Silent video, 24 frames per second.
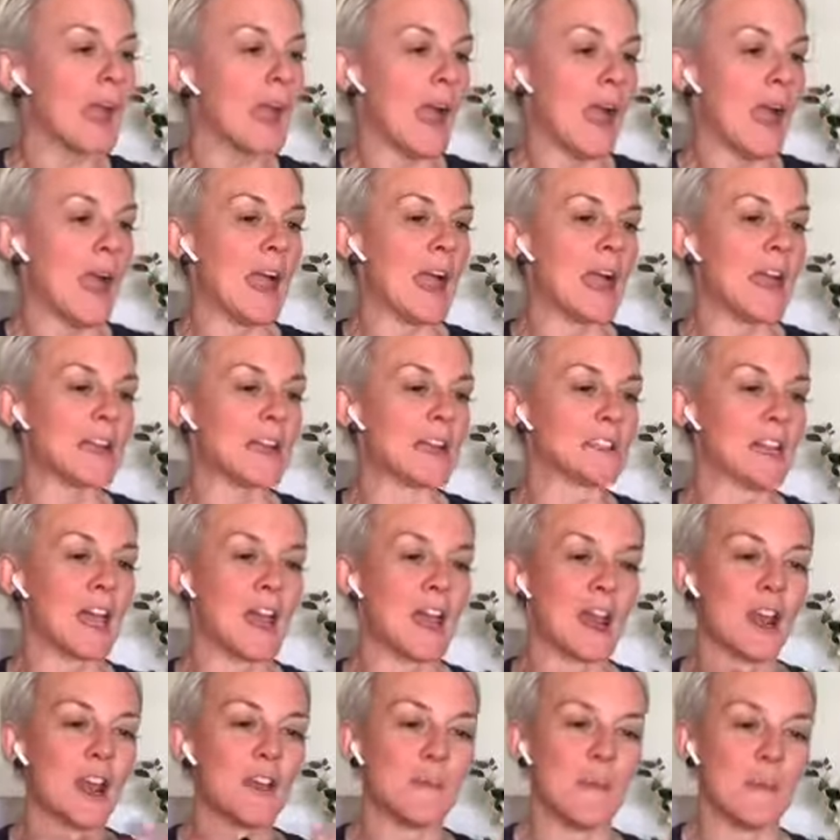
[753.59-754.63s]
And, and
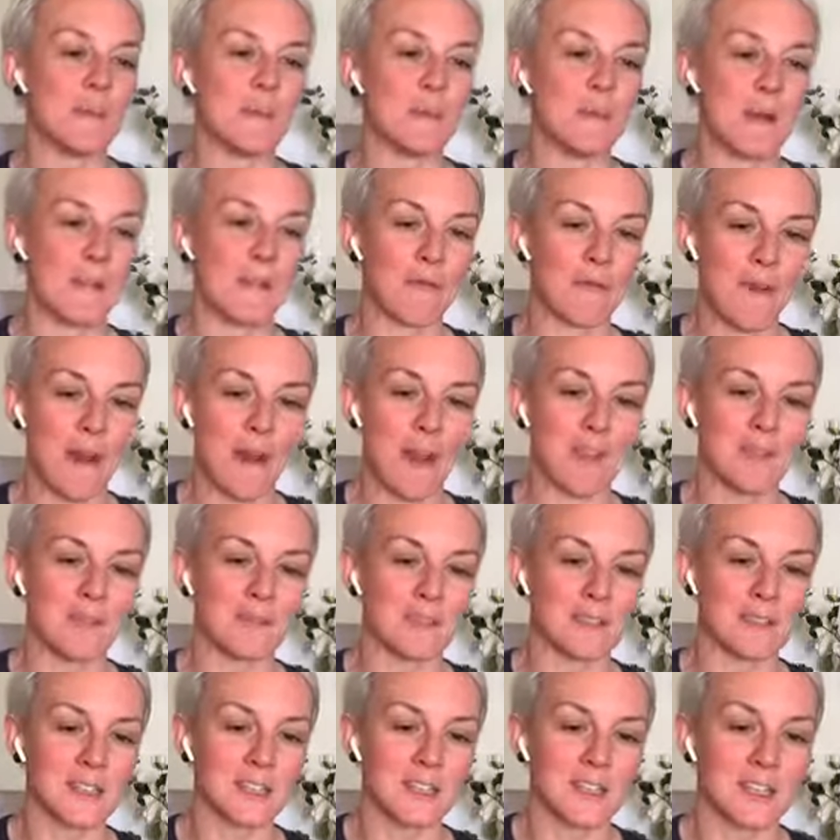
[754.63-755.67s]
I remember my
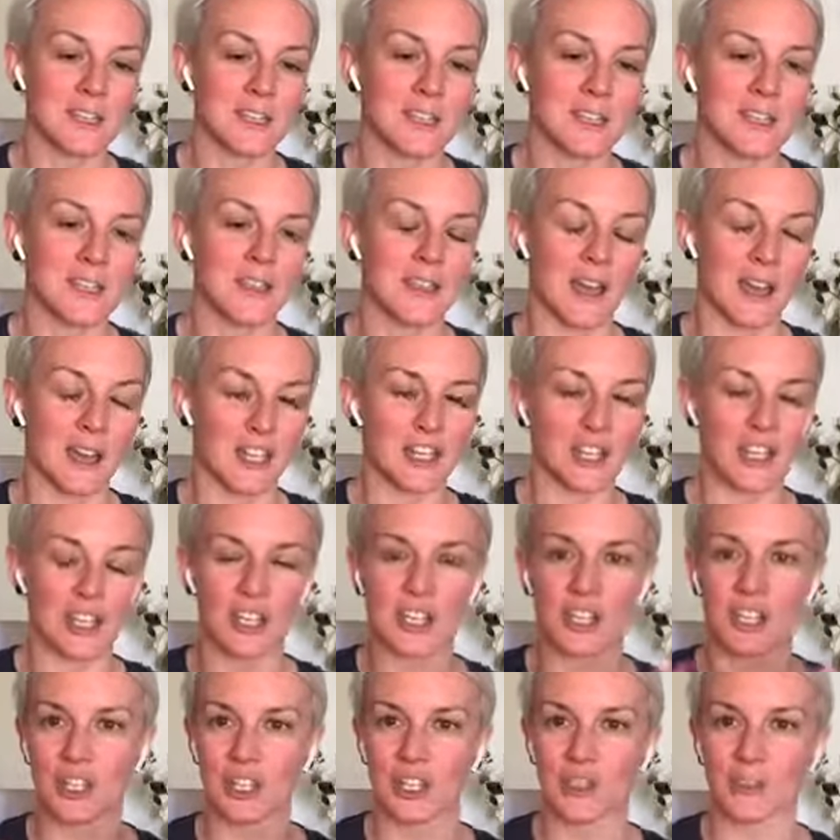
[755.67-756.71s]
friend, like she
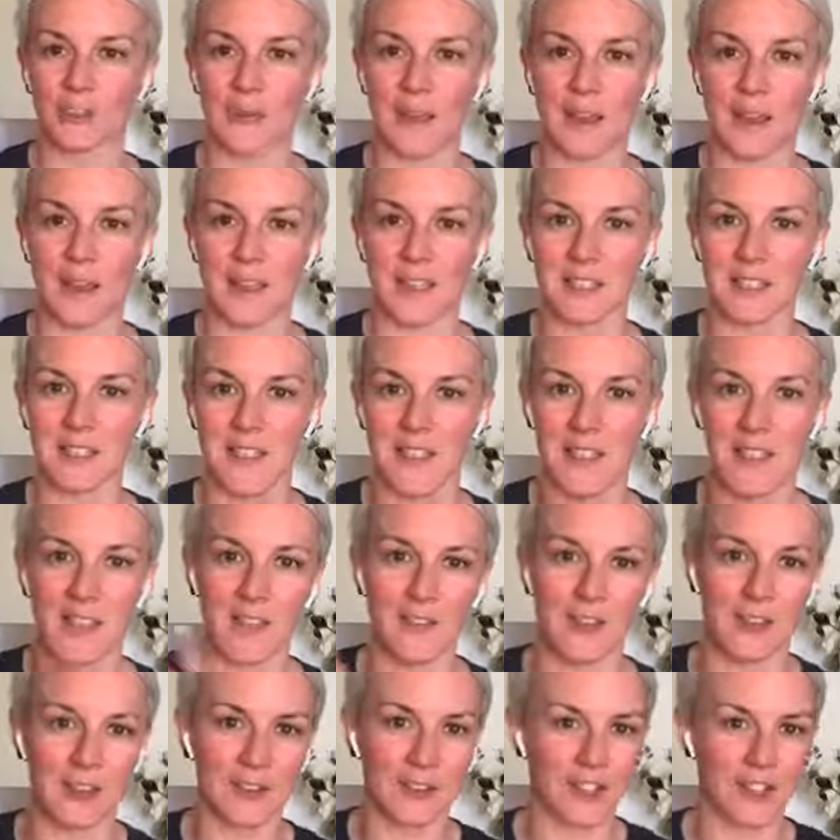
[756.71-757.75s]
she'll always like
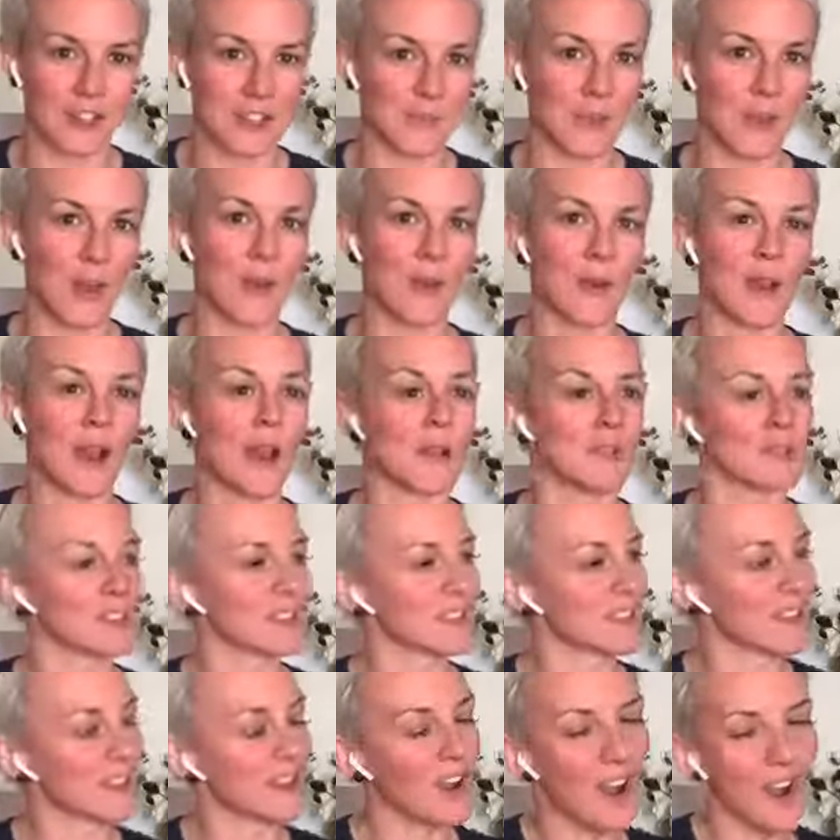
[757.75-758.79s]
even if she's following up she's
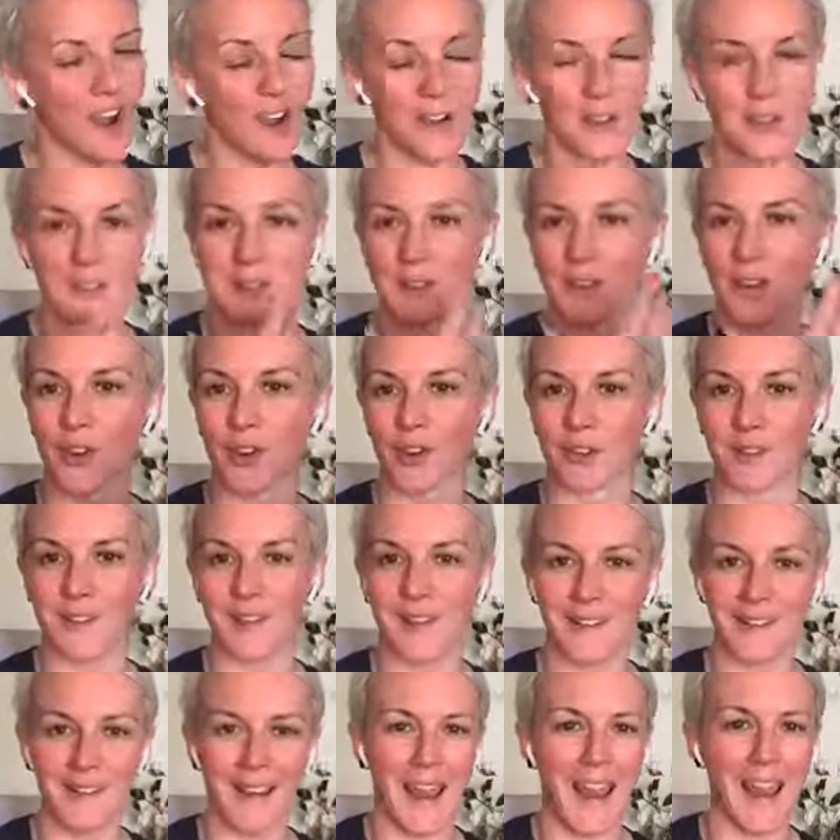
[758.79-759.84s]
like oh so you
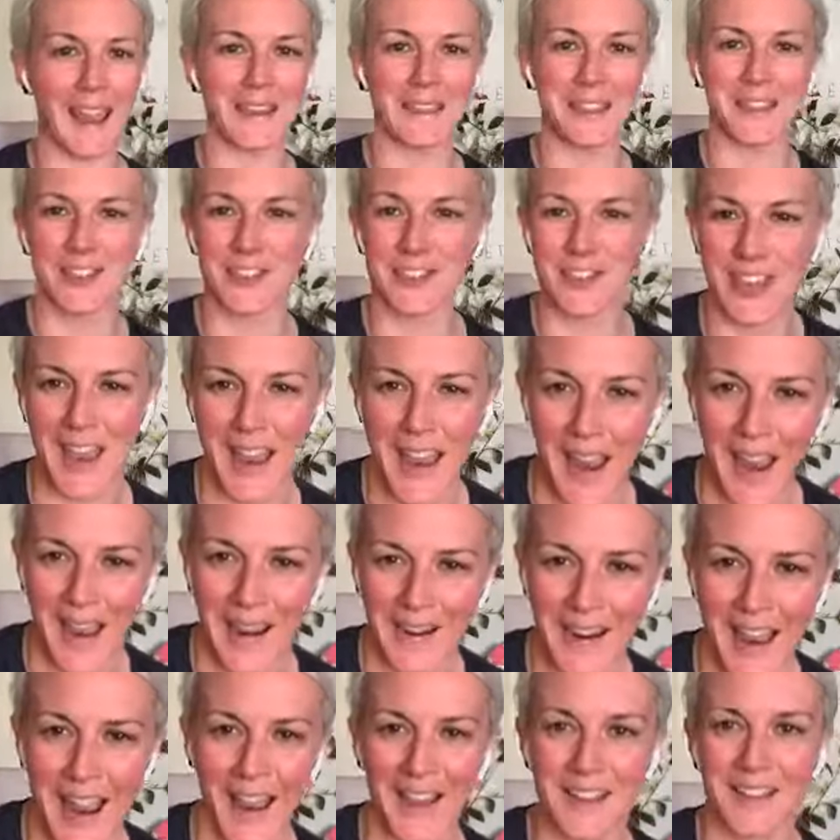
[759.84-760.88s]
know how's your dad
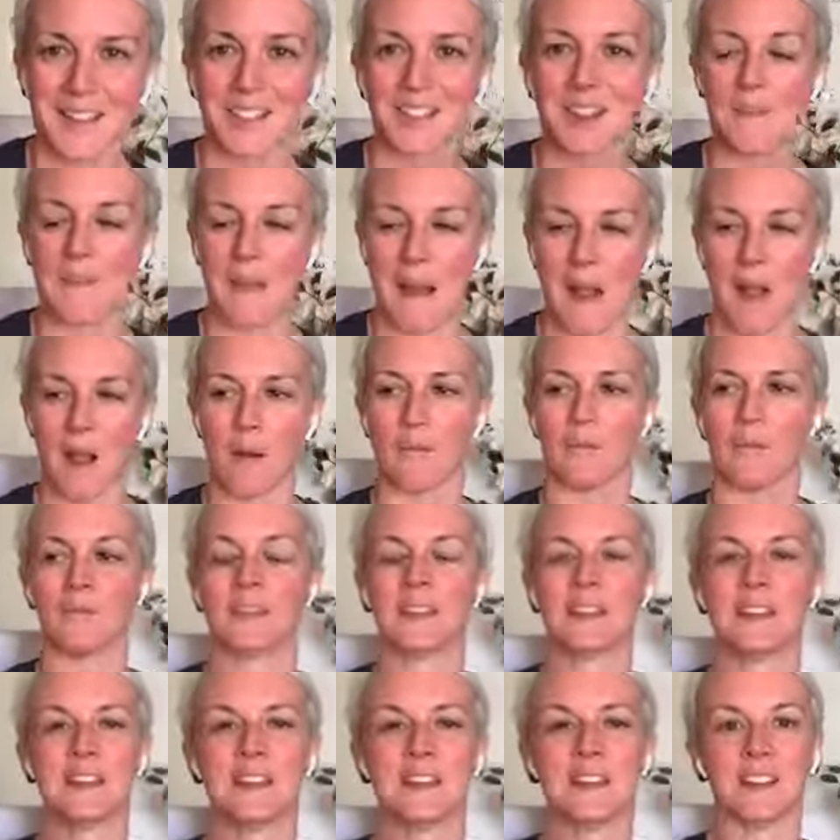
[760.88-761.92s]
how's your mom
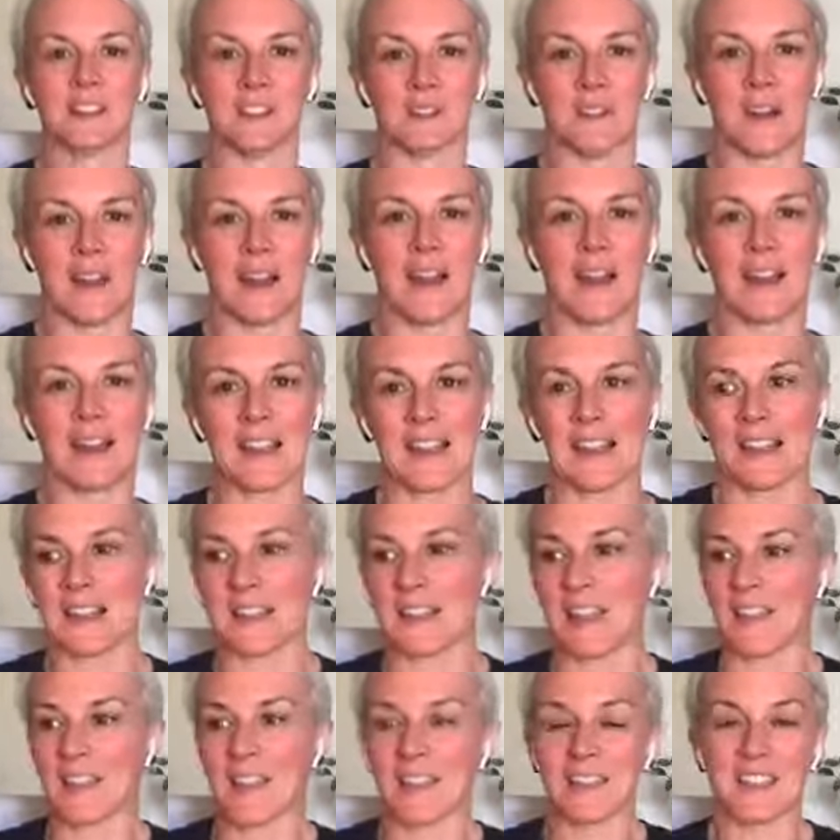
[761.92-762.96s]
right? And,
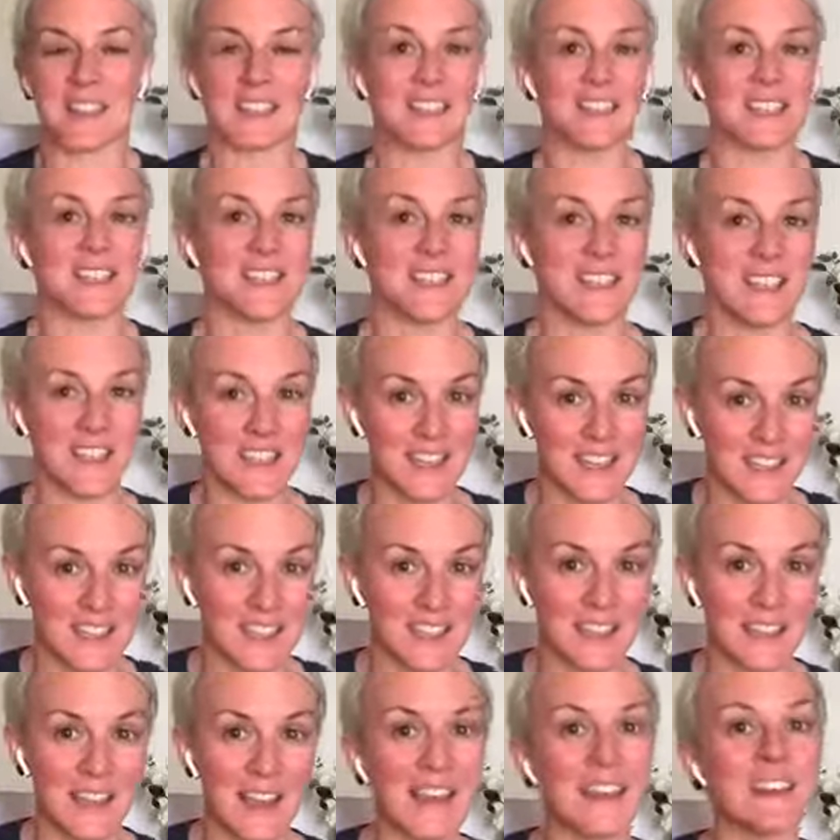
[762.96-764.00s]
and like this is
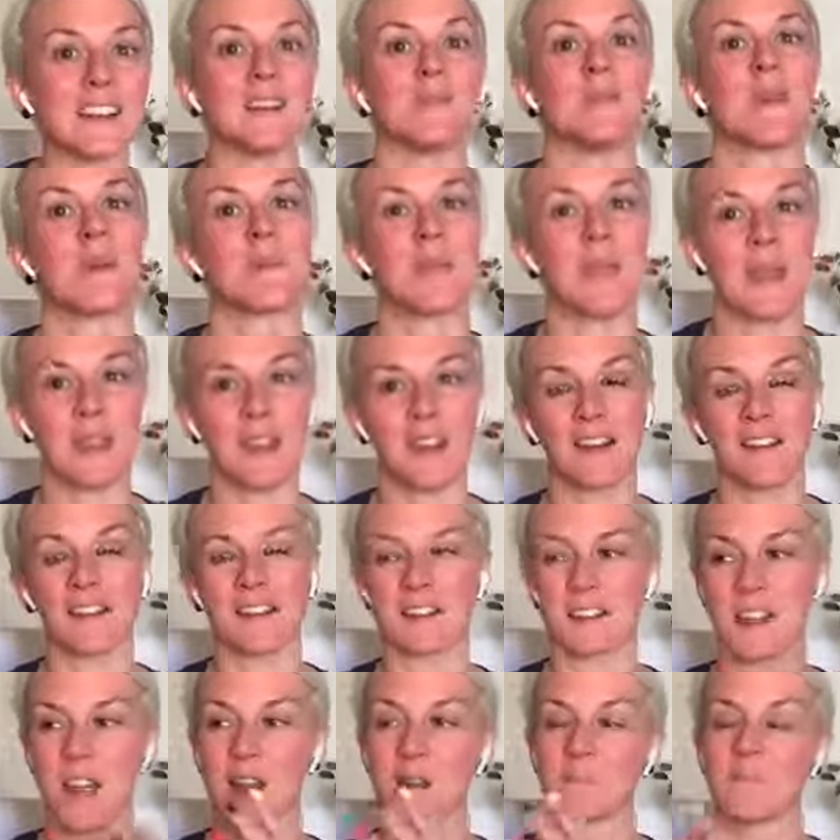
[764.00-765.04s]
years later, my
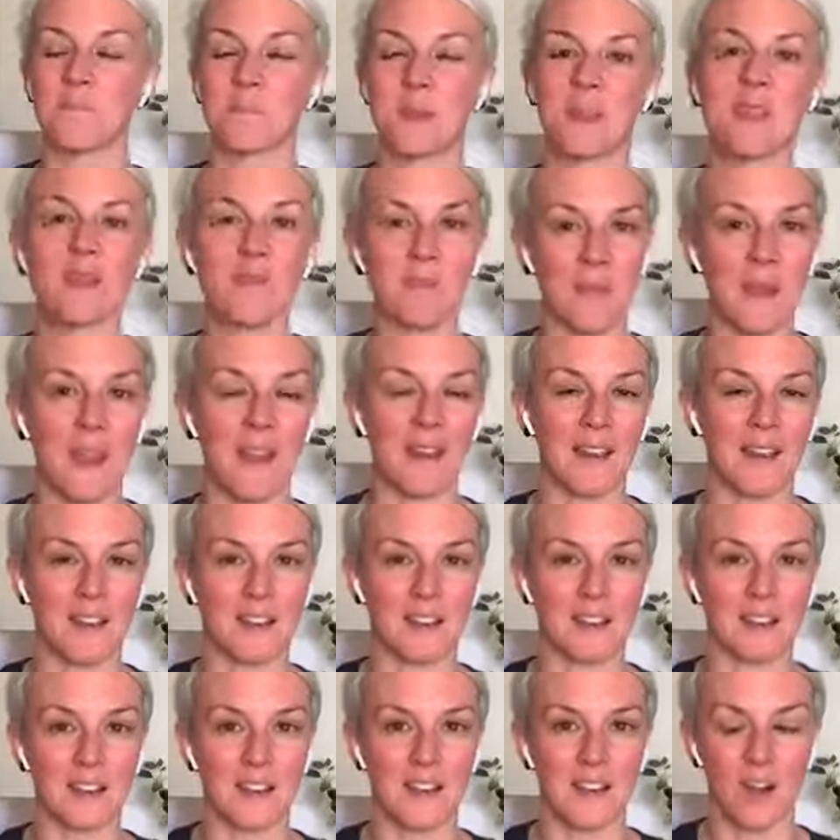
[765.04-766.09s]
parents had a big
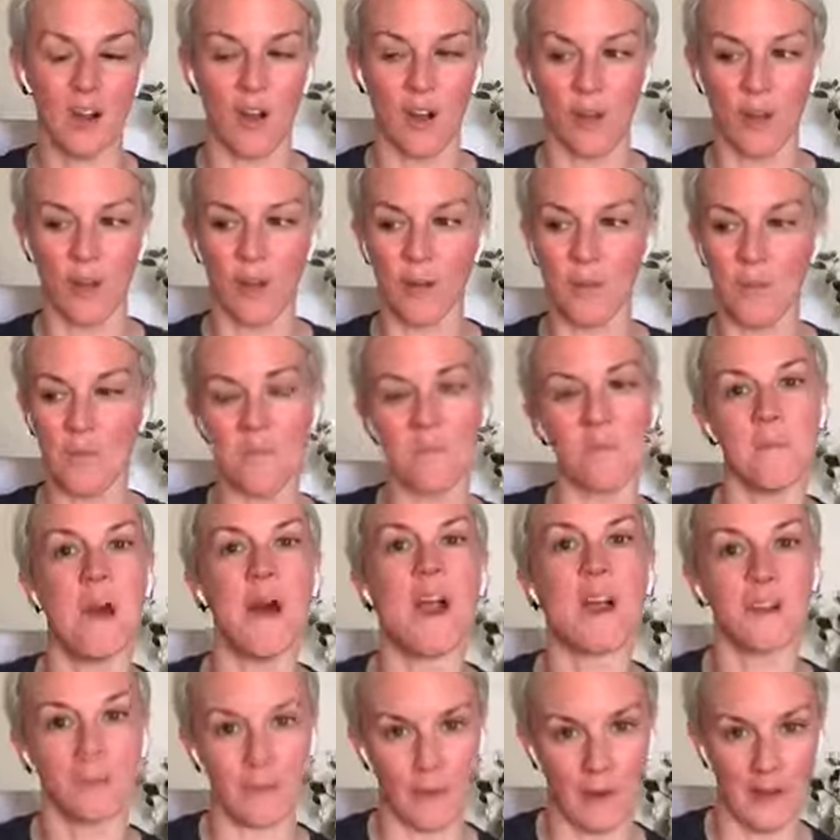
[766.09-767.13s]
impact on
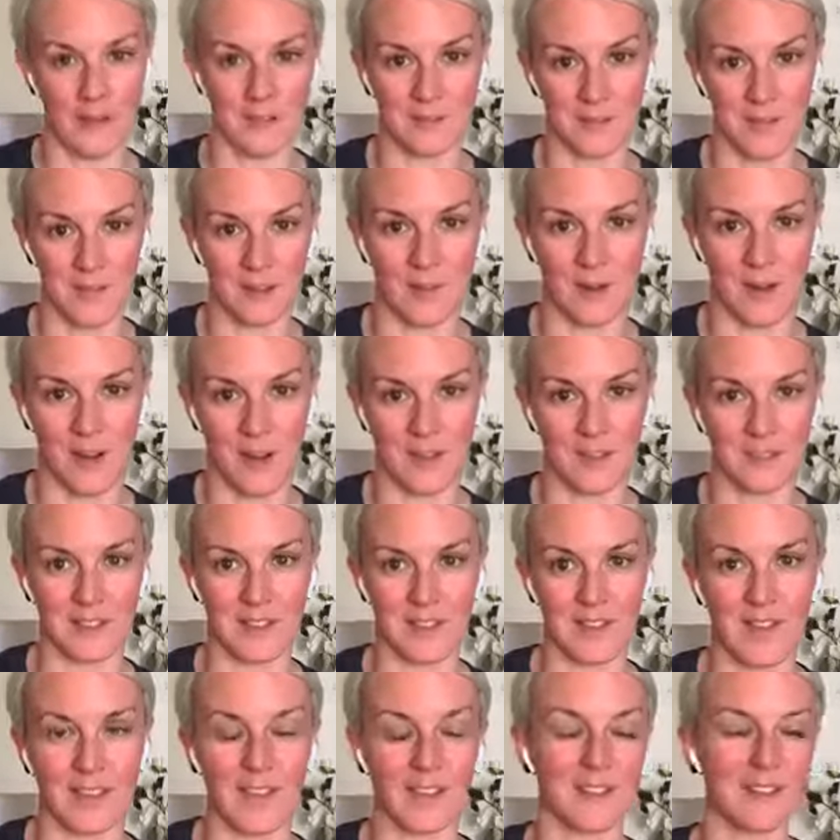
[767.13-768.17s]
my friends when I was a
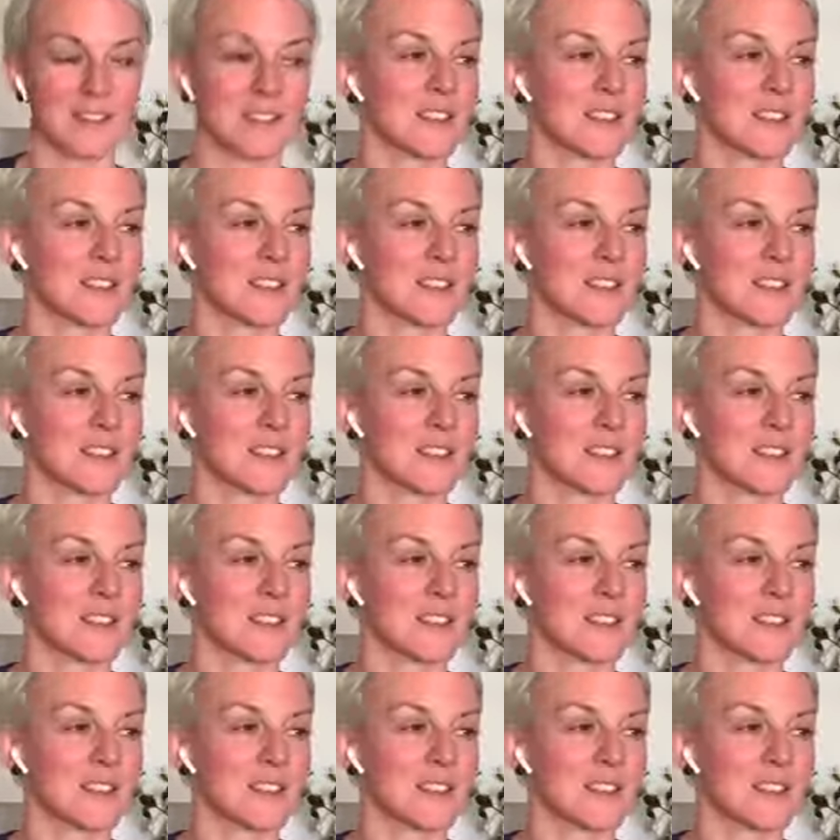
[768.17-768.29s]
kid.